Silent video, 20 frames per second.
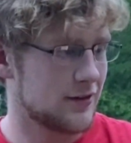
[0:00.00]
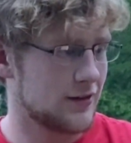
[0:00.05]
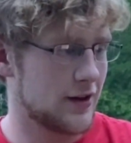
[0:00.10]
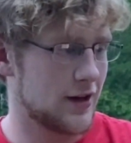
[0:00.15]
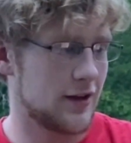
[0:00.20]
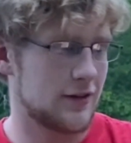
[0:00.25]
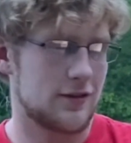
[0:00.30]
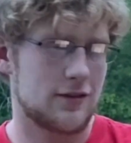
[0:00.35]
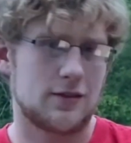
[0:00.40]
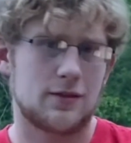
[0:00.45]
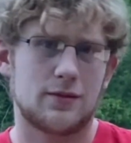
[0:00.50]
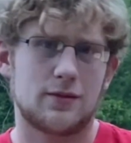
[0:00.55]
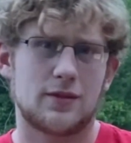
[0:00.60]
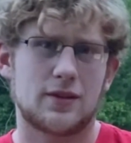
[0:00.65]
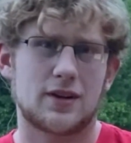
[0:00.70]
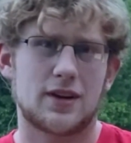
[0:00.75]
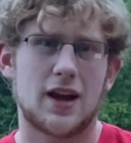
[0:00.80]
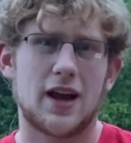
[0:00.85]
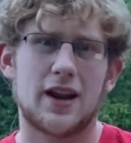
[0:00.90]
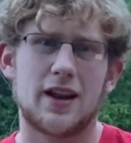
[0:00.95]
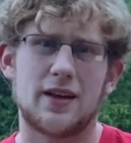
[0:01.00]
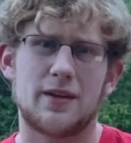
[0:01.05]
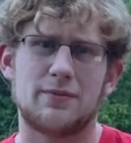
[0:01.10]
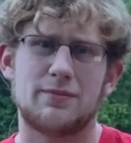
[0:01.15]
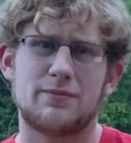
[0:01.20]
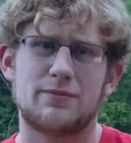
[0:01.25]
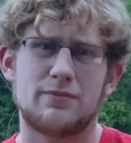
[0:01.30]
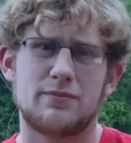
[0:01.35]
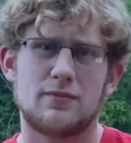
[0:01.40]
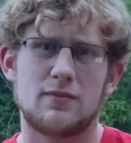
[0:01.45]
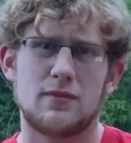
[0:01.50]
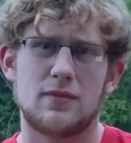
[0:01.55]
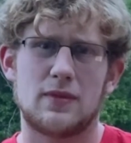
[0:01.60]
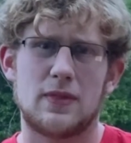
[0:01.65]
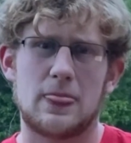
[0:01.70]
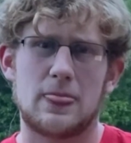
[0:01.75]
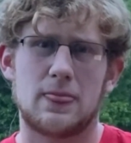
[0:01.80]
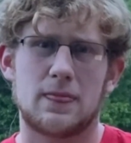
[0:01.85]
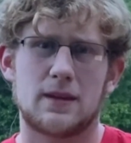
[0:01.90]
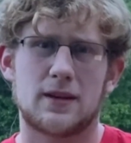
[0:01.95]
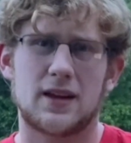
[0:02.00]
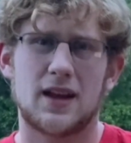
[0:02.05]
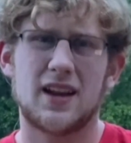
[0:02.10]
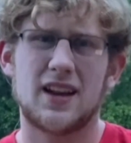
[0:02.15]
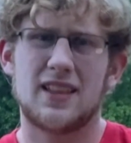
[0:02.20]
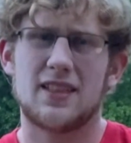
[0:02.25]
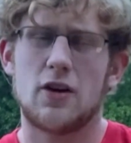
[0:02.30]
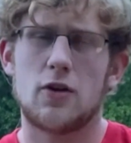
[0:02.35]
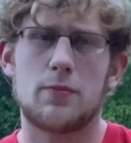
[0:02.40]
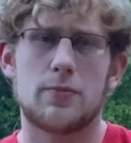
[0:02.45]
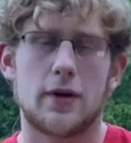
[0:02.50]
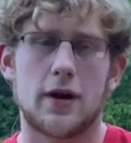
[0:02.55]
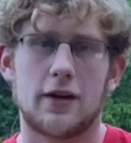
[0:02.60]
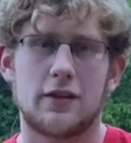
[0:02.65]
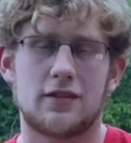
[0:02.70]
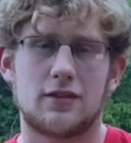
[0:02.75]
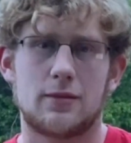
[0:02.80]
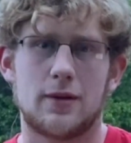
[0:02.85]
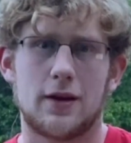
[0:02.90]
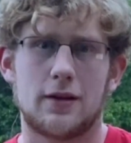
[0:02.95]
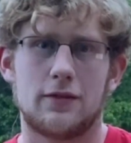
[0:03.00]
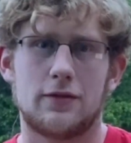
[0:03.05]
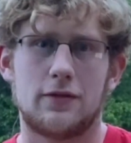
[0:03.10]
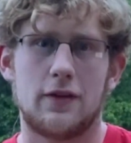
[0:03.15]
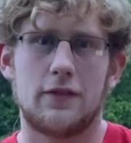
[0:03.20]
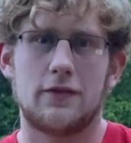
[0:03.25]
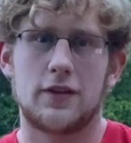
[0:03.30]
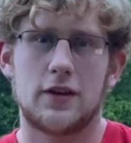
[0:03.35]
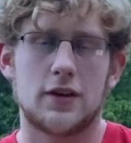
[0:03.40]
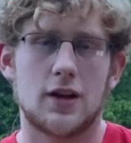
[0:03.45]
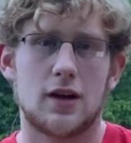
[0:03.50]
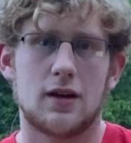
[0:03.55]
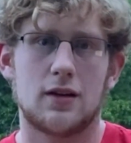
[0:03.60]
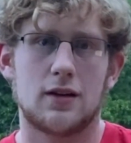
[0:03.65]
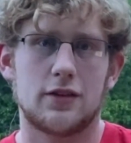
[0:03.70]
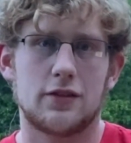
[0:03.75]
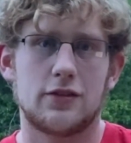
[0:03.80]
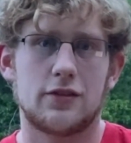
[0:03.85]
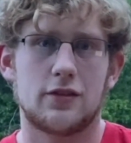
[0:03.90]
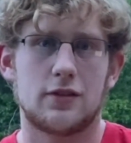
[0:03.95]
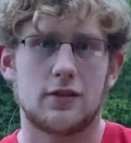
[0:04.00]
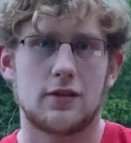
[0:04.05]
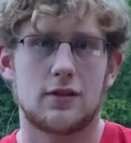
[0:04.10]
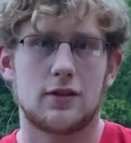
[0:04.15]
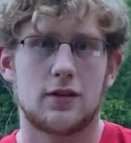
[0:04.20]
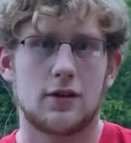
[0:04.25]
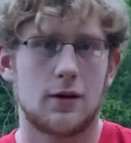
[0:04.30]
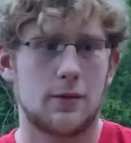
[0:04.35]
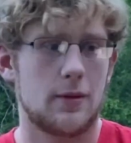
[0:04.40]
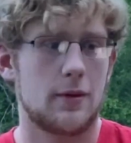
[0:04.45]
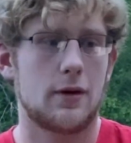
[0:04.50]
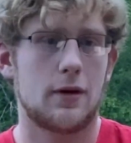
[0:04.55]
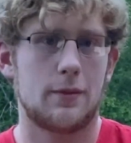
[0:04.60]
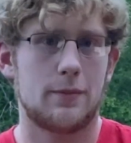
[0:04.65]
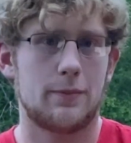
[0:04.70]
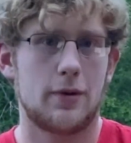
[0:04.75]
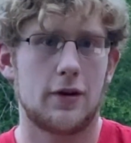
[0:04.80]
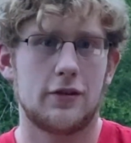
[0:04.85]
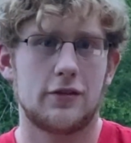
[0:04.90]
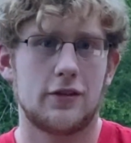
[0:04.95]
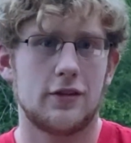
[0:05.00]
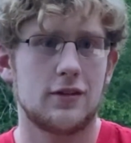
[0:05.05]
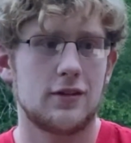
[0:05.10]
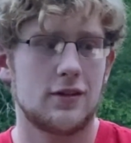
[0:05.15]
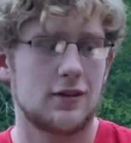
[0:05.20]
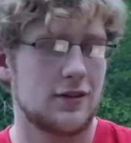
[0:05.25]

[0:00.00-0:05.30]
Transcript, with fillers: and it's kind of kind of low price, around fifteen dollars per person.